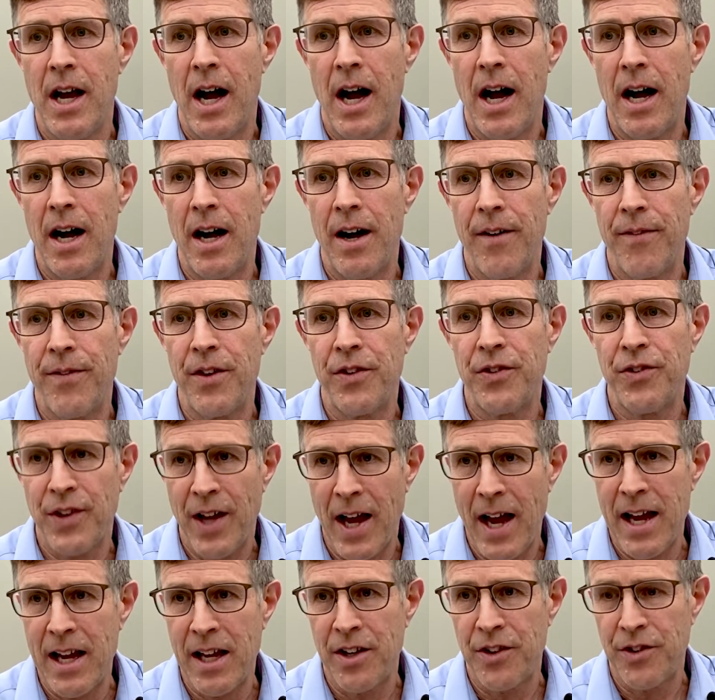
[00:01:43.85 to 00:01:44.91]
The
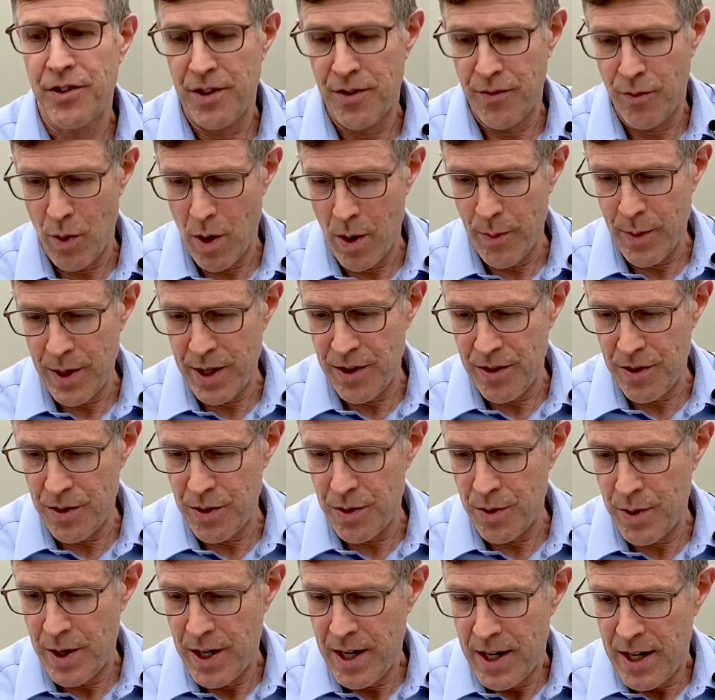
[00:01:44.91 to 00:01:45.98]
science of what we
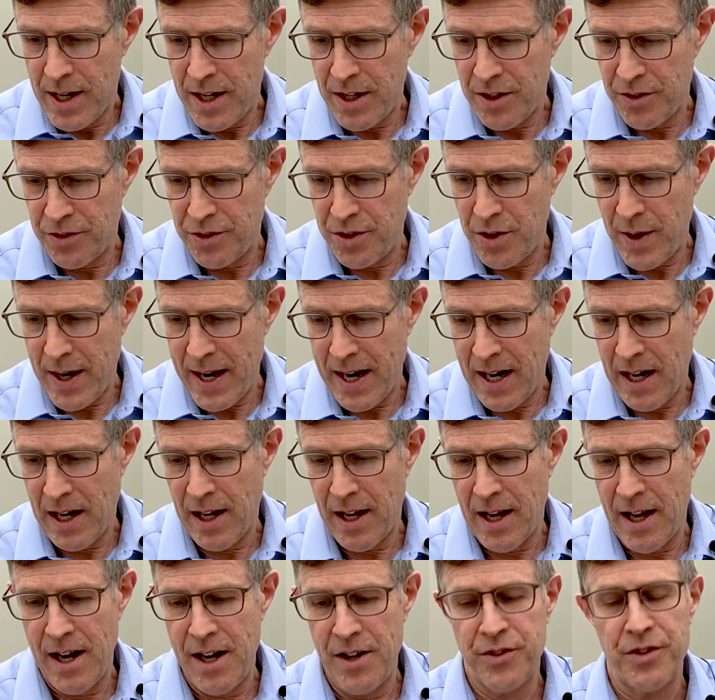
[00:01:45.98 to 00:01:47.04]
do is to
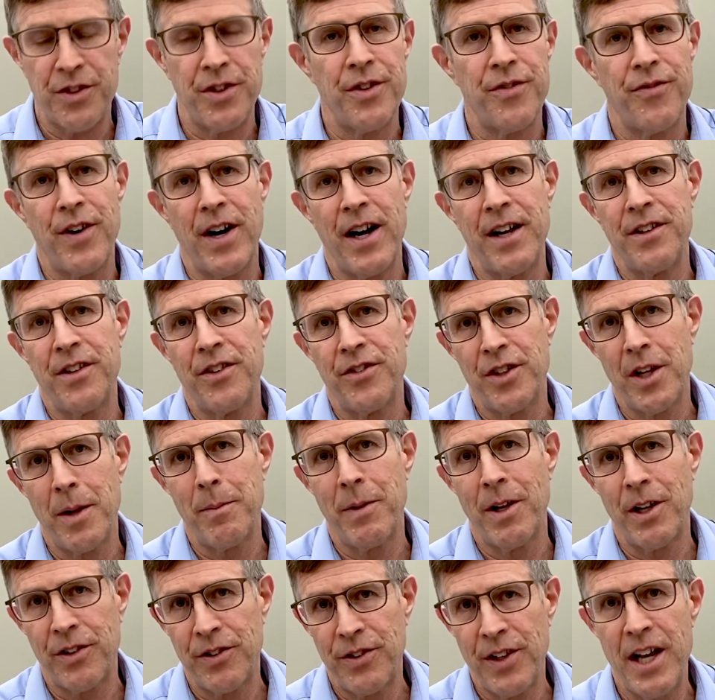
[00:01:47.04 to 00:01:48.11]
analyze and define the
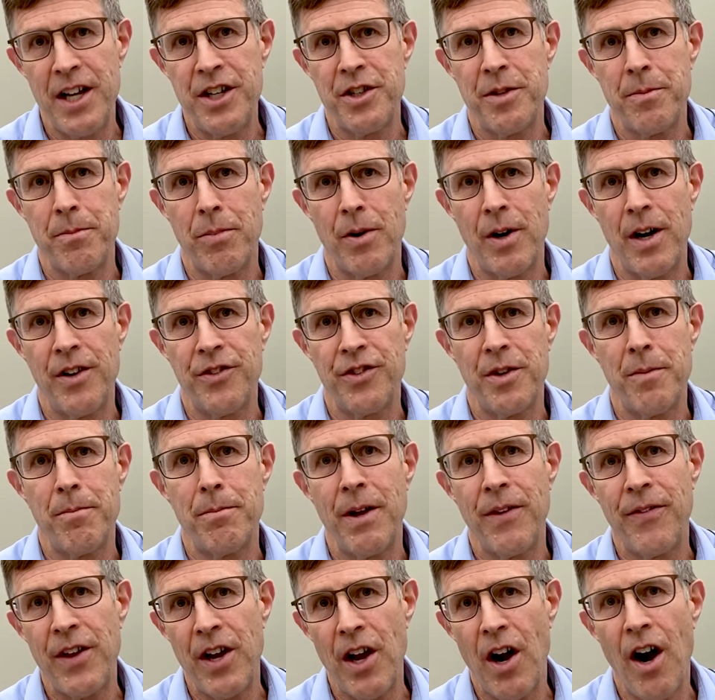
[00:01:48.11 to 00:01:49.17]
subluxation present,
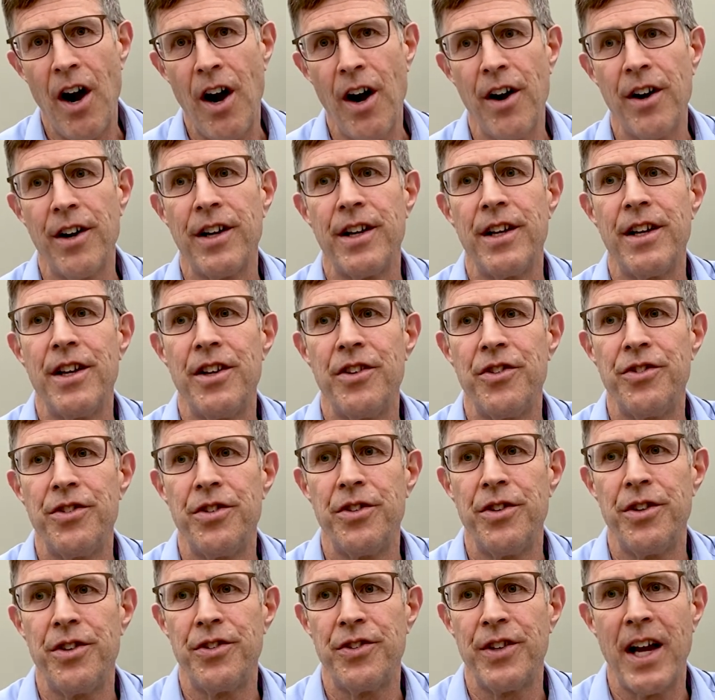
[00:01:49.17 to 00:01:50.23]
but the art is to
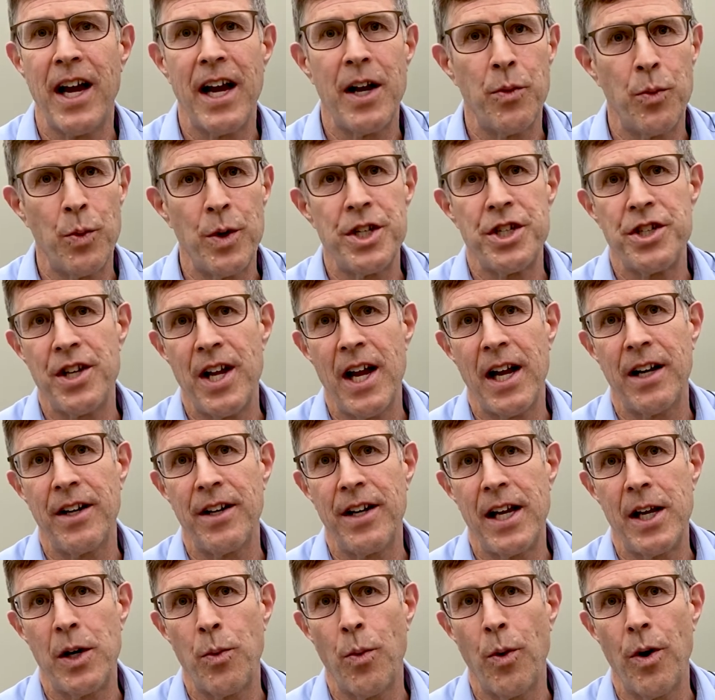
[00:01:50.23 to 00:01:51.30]
decide which
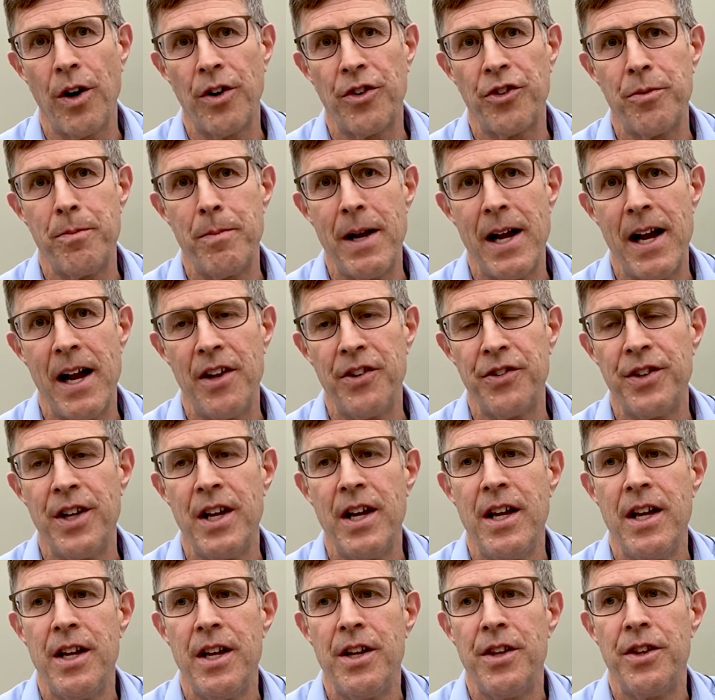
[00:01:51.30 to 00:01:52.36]
technique works best.
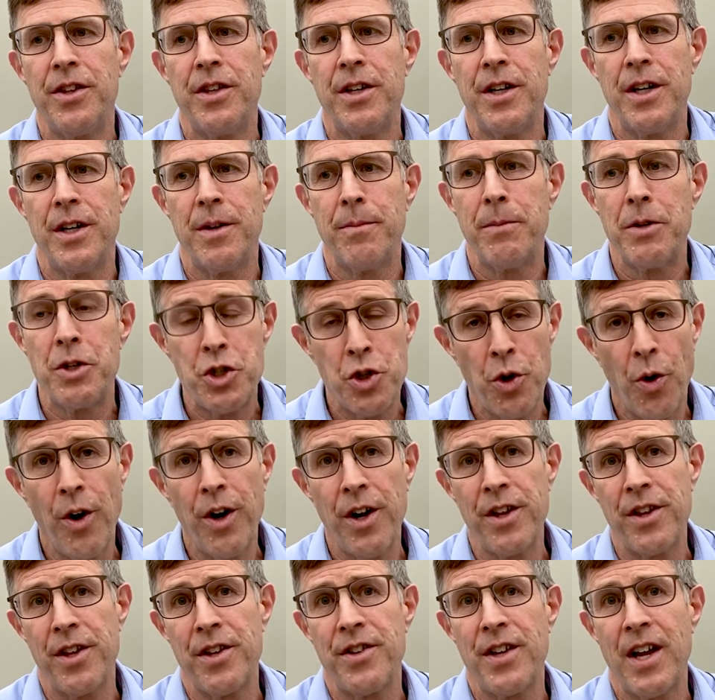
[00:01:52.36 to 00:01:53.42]
The majority
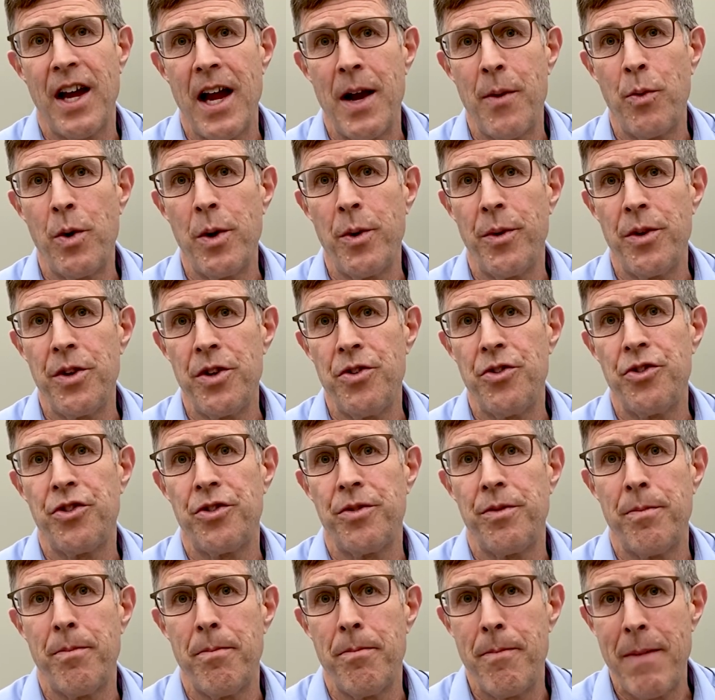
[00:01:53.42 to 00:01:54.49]
of the time we will
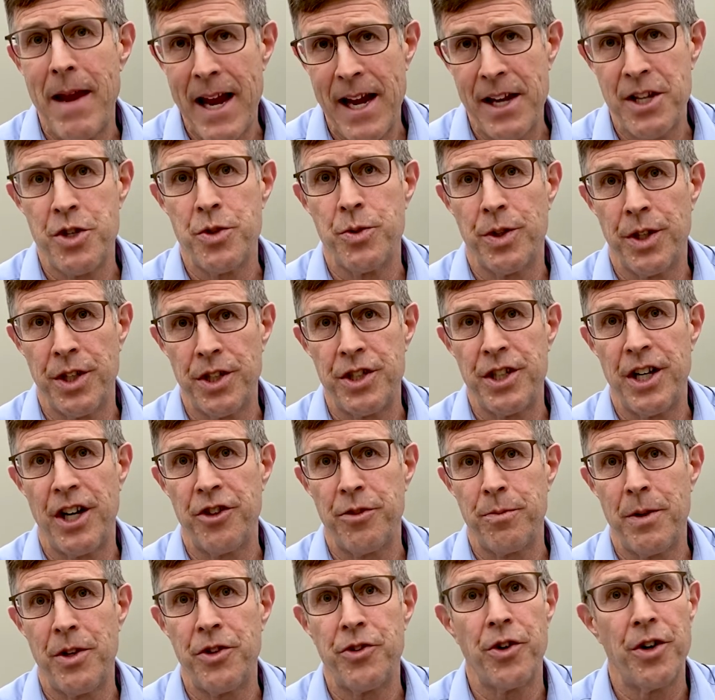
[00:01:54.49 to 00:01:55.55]
use manual
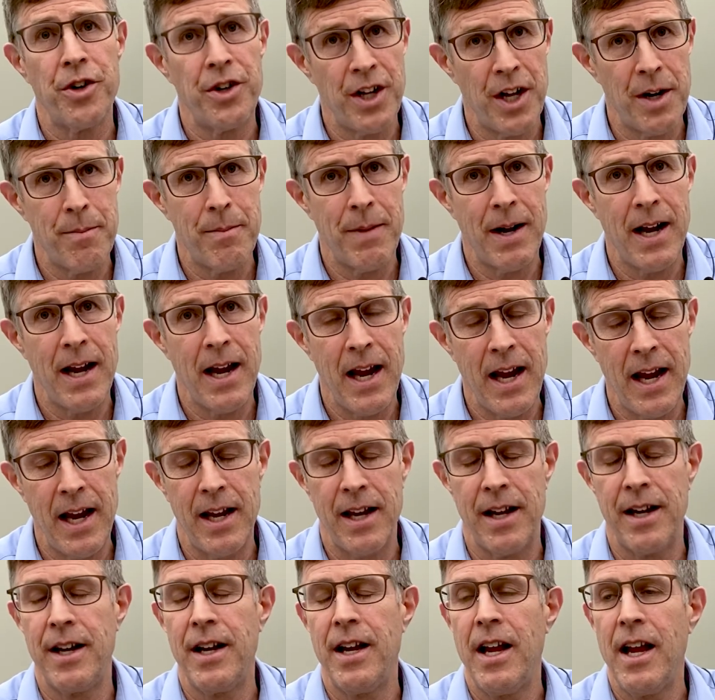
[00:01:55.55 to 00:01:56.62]
adjustments or done by
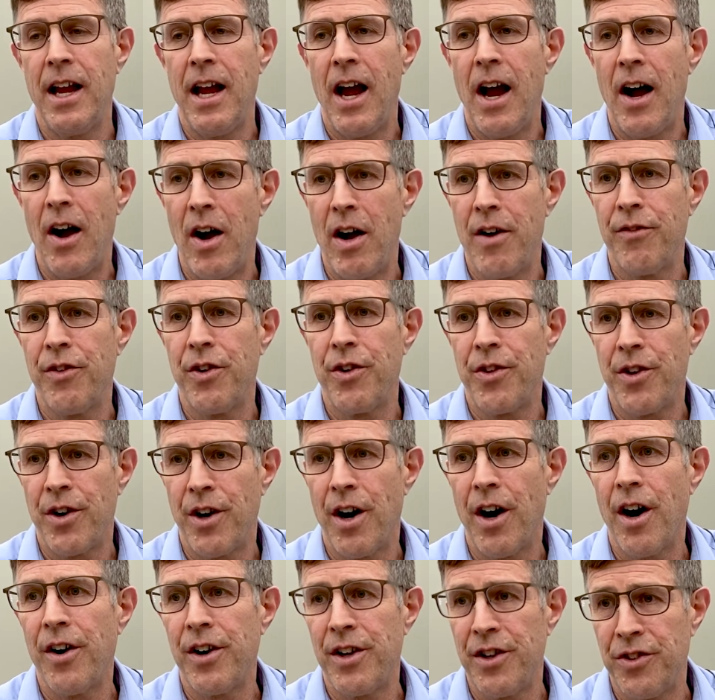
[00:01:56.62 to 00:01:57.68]
hand. However, there
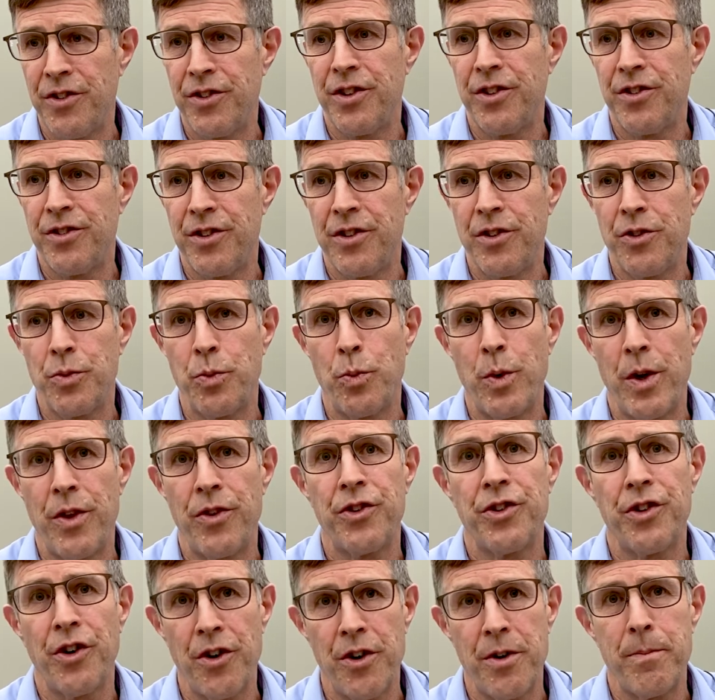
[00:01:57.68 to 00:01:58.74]
are instances with
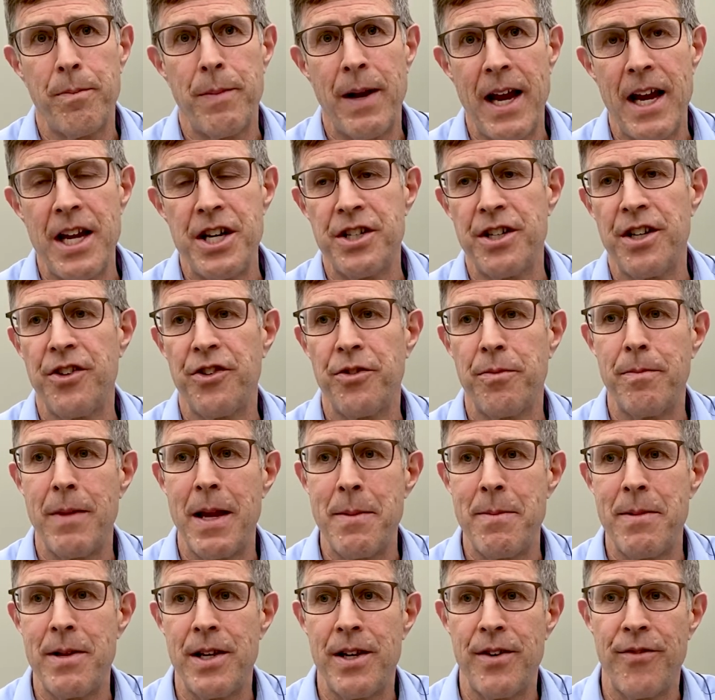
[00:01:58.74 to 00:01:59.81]
certain patients,
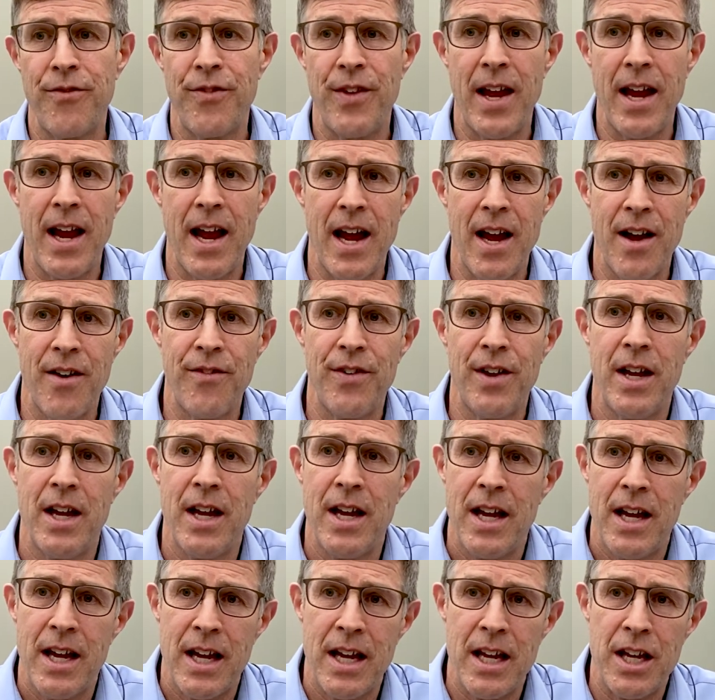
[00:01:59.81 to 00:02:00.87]
maybe if they have
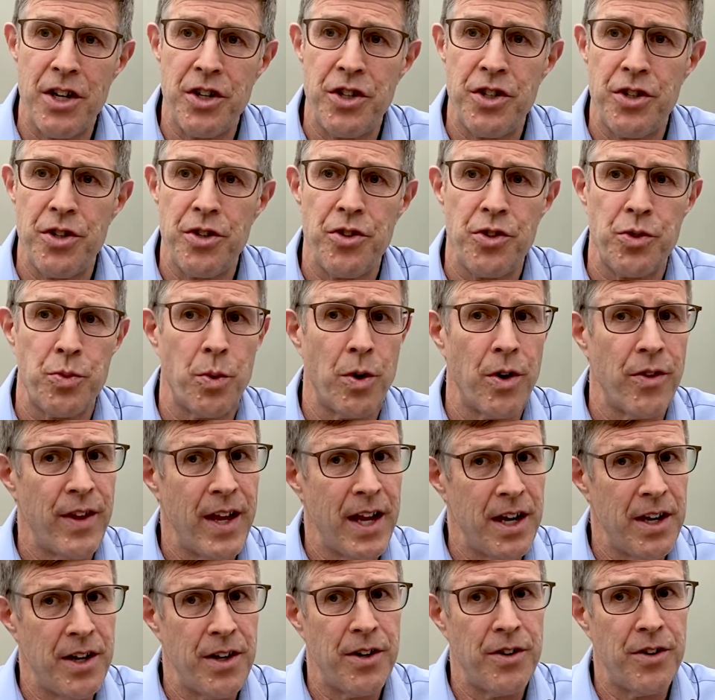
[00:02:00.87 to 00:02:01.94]
issues where
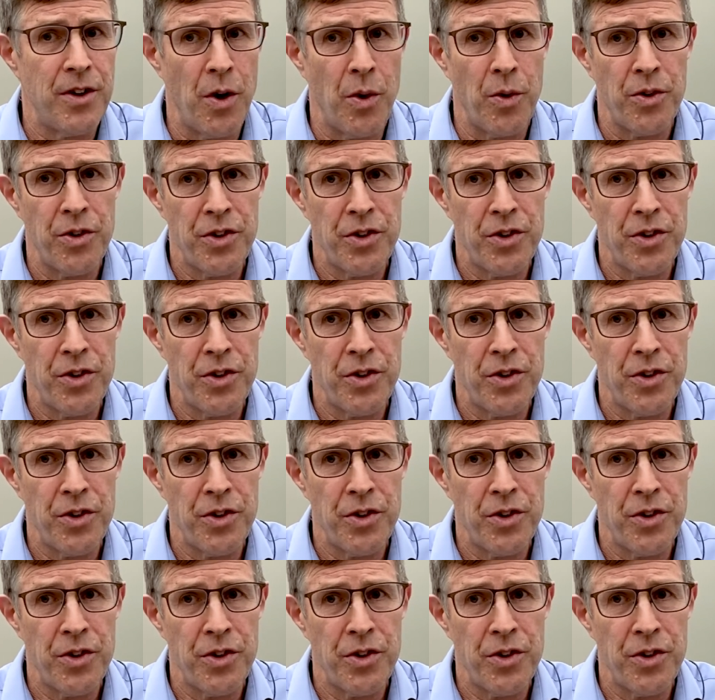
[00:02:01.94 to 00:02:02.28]
they don't